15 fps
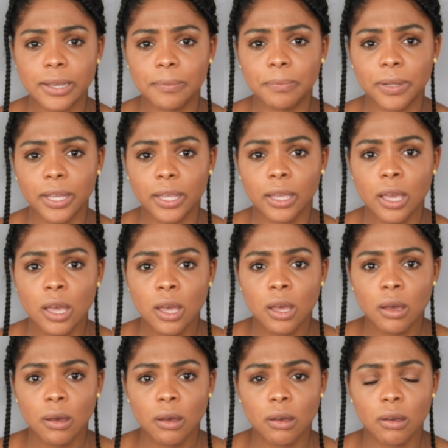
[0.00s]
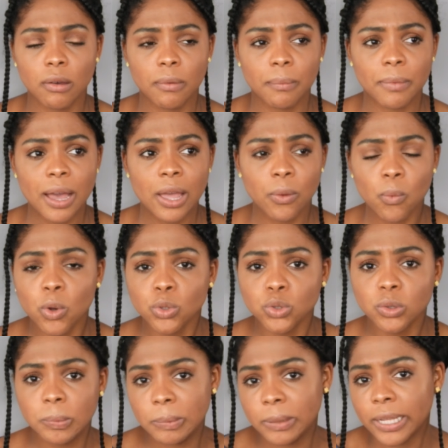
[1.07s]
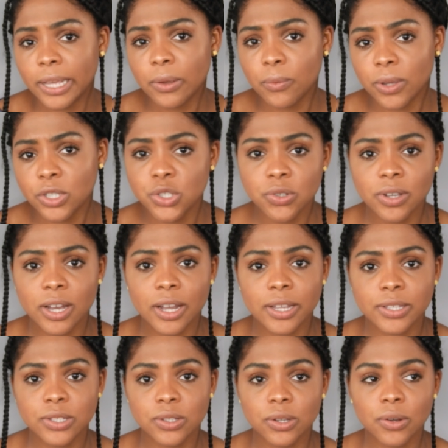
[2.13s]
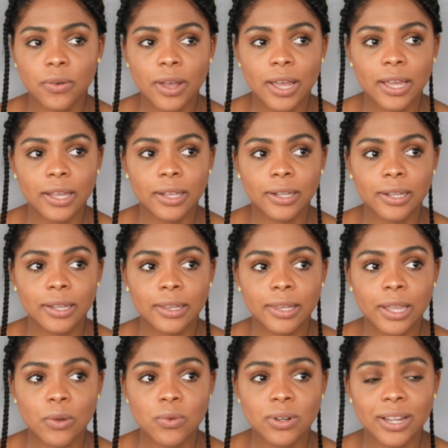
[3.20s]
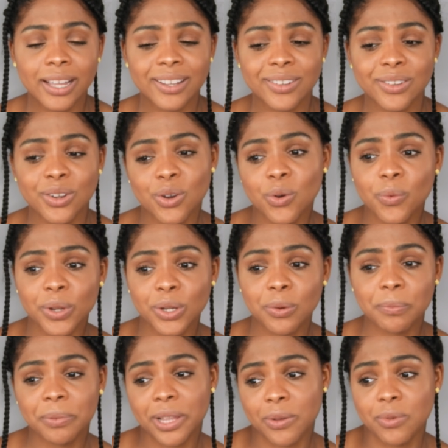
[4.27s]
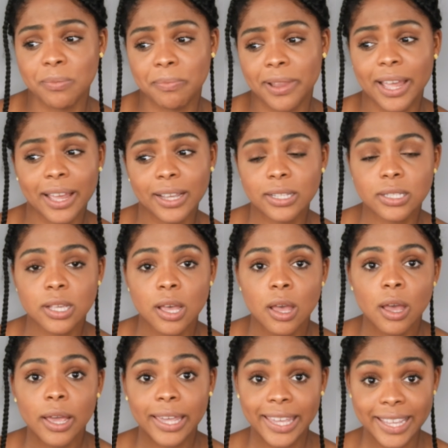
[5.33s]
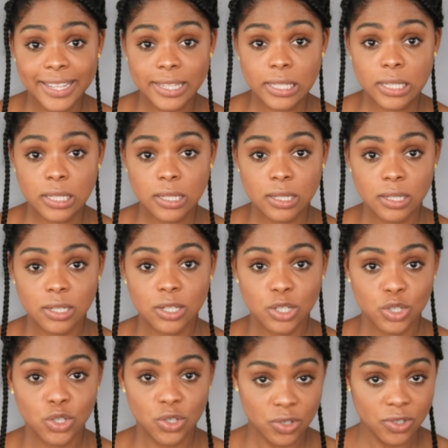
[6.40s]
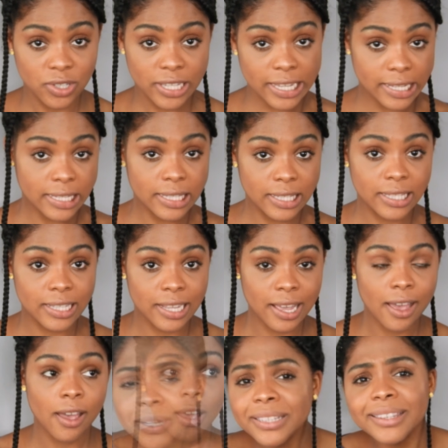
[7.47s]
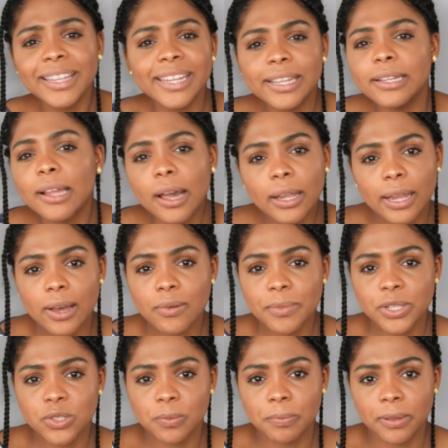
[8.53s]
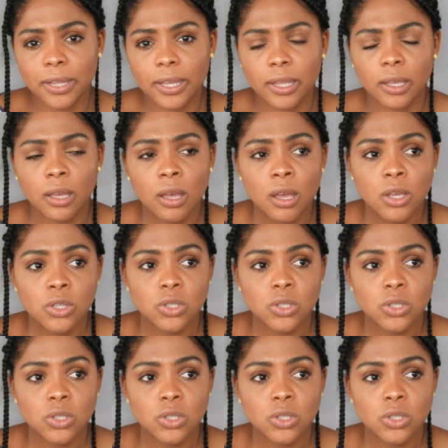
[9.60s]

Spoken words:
I play? I want to play with you guys, you know. And they were like, no, we don't play with blacks. Kids, but they didn't allow me to play.